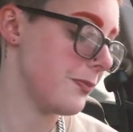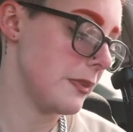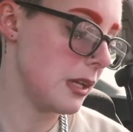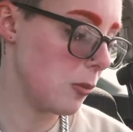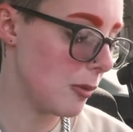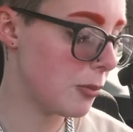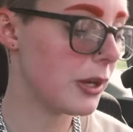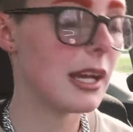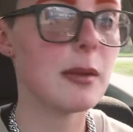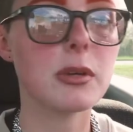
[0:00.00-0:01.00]
at one
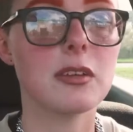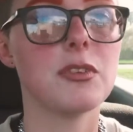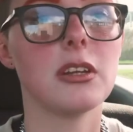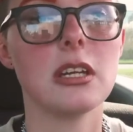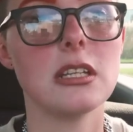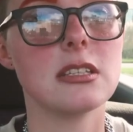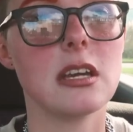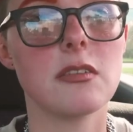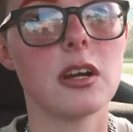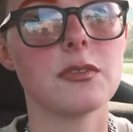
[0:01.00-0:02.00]
point I am gonna feel the need to
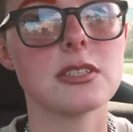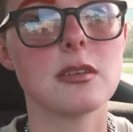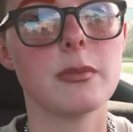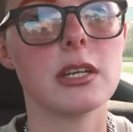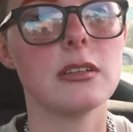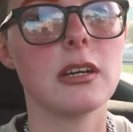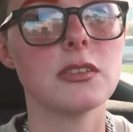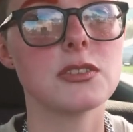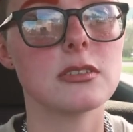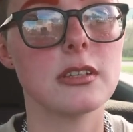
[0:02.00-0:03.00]
give it off to somebody
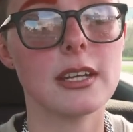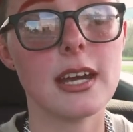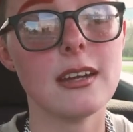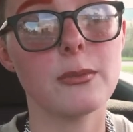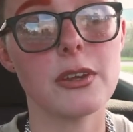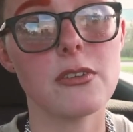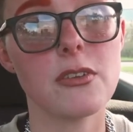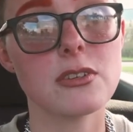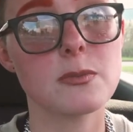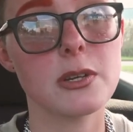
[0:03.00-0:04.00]
else. And again, whether
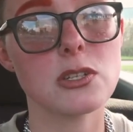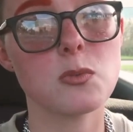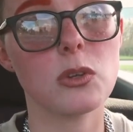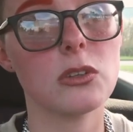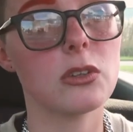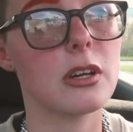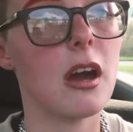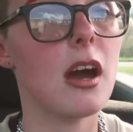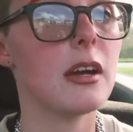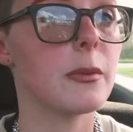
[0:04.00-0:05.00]
they're spiritual or
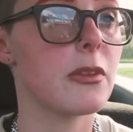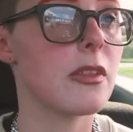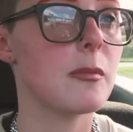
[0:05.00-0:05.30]
not, whether they